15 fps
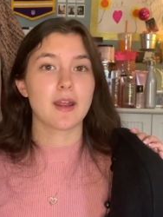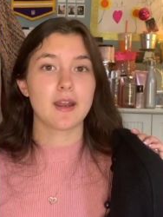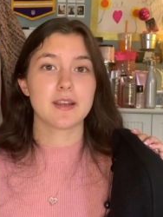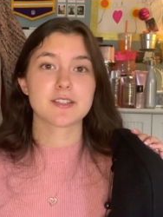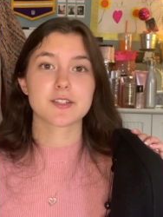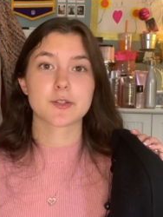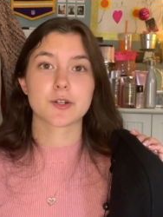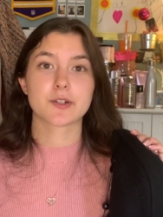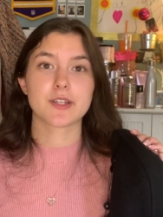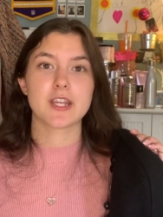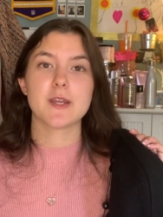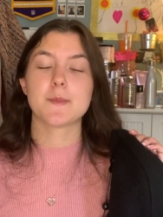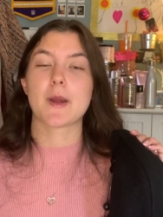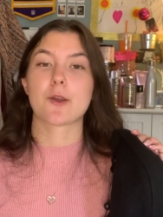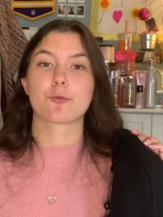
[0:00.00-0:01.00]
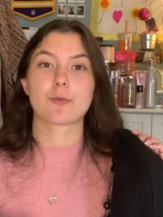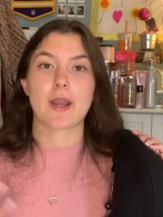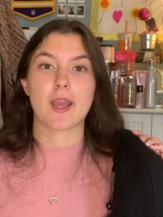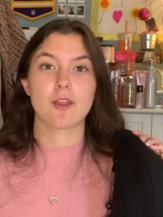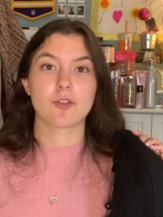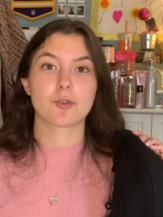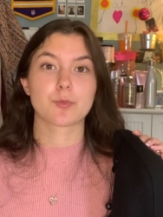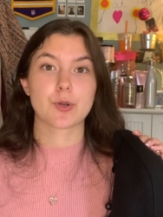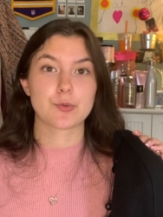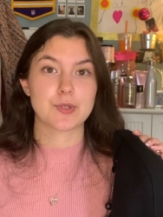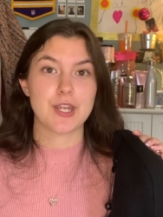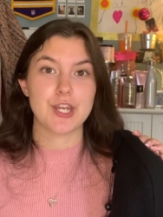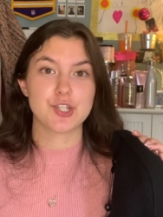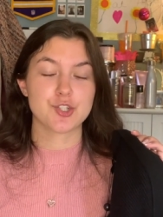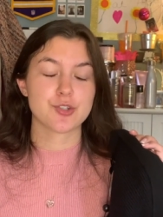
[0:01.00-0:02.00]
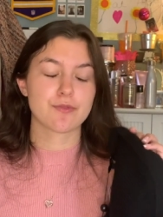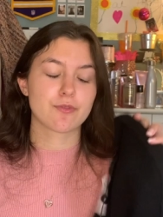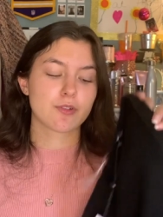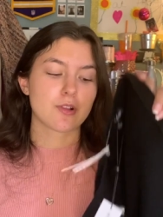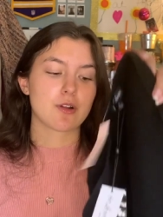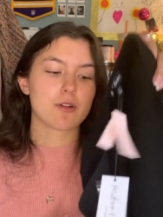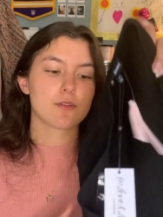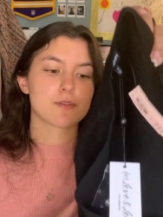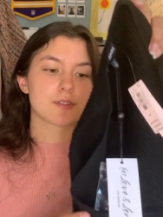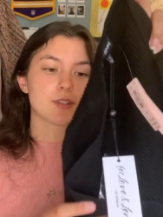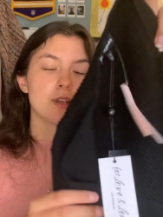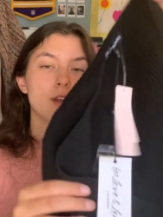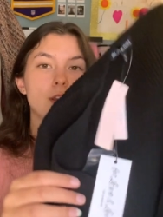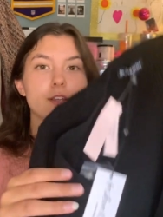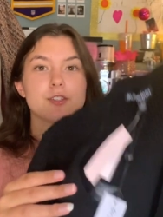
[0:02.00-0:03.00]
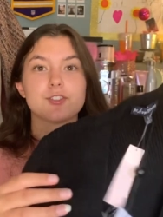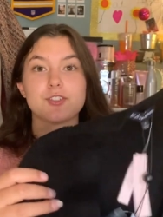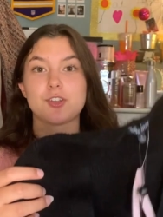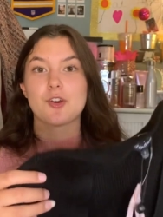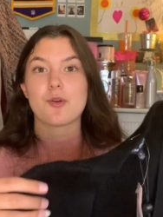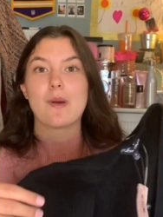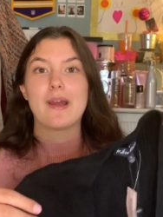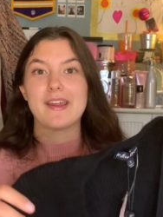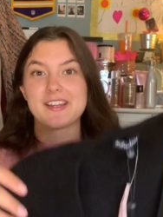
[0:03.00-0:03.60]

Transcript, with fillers: It is literally in my regular rotation of clothes, so I